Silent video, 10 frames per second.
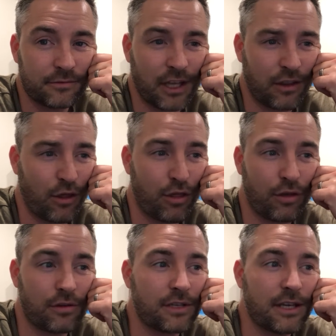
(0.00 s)
Like the
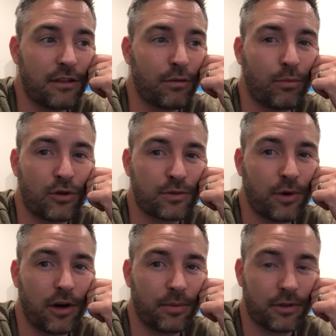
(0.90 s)
13th most
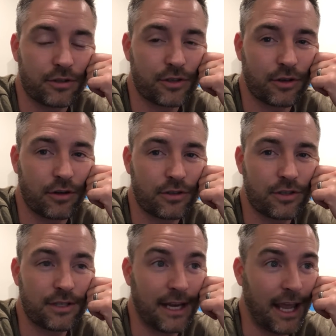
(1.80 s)
popular
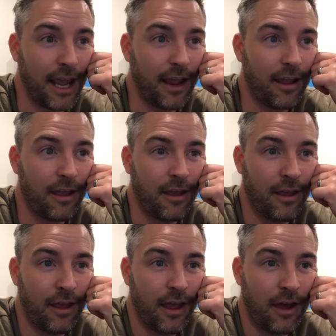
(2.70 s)
search today
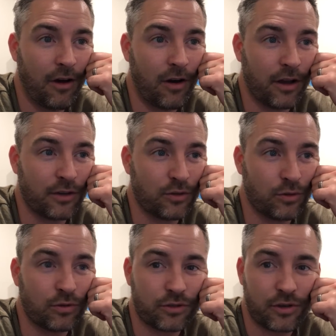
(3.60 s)
on
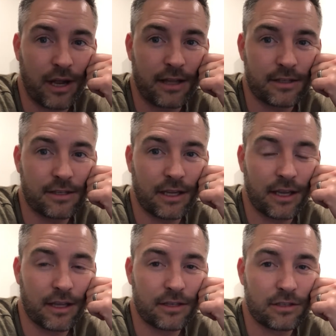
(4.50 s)
Google Trends
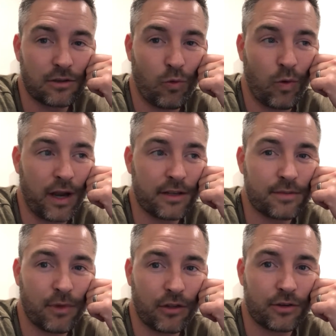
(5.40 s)
is, when is
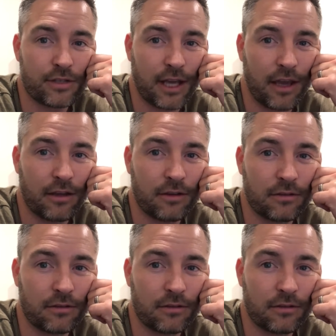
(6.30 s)
Mother's Day?